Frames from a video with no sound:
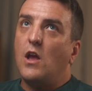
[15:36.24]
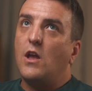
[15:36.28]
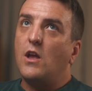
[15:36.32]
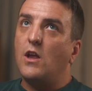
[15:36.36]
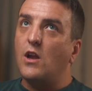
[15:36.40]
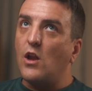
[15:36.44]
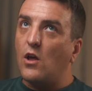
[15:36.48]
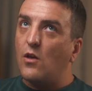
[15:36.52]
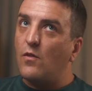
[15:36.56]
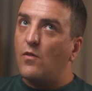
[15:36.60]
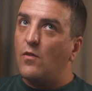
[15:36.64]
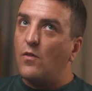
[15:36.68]

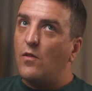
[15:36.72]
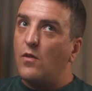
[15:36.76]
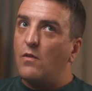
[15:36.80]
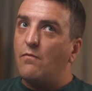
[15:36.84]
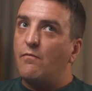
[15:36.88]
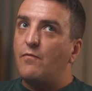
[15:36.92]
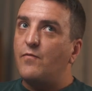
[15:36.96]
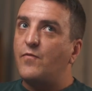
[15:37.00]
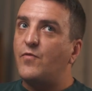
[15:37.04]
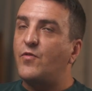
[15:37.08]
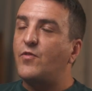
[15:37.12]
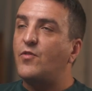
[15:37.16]
you know,
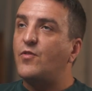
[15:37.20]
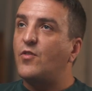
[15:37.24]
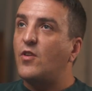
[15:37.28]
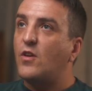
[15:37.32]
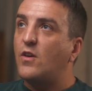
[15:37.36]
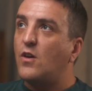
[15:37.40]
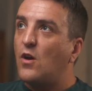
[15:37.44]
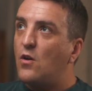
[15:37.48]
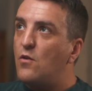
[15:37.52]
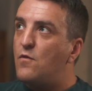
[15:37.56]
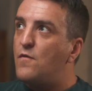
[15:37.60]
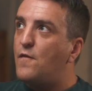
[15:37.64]
to
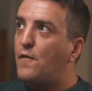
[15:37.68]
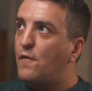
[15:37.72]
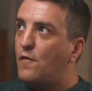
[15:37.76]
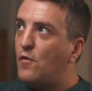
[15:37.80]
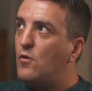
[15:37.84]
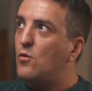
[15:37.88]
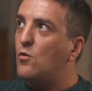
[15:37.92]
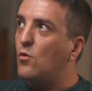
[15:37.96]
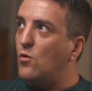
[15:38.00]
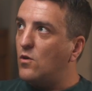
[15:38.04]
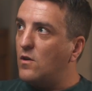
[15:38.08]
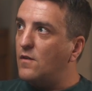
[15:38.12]
go
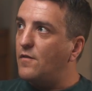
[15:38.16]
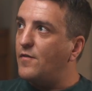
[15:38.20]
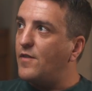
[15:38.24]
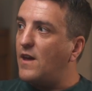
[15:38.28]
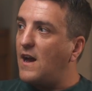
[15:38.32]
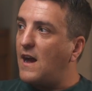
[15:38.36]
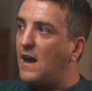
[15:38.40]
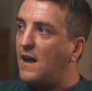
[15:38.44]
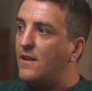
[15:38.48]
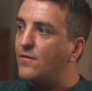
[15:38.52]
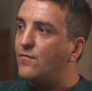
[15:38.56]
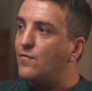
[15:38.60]
through all of
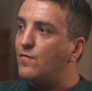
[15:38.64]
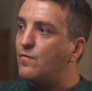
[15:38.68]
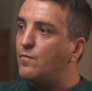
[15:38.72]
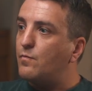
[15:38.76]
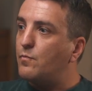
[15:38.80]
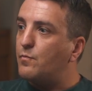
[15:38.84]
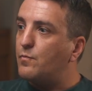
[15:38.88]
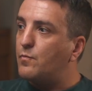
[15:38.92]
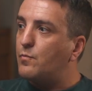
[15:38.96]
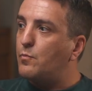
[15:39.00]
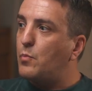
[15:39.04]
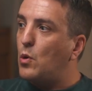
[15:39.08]
that and
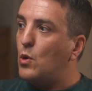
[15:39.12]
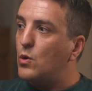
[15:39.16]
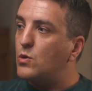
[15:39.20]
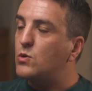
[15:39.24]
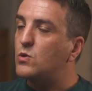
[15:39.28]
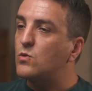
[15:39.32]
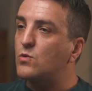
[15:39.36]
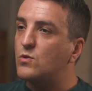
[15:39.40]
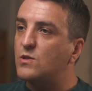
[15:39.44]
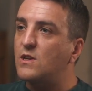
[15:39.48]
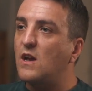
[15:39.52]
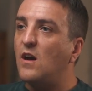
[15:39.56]

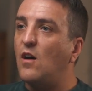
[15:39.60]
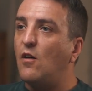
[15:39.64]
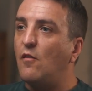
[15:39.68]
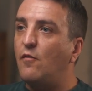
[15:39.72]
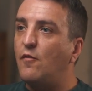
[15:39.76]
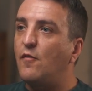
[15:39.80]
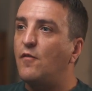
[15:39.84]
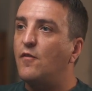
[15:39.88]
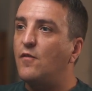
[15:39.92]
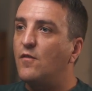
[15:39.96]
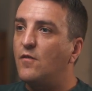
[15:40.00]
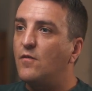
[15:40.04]
push
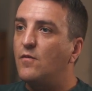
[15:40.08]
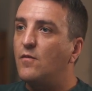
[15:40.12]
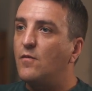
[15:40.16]
yourself,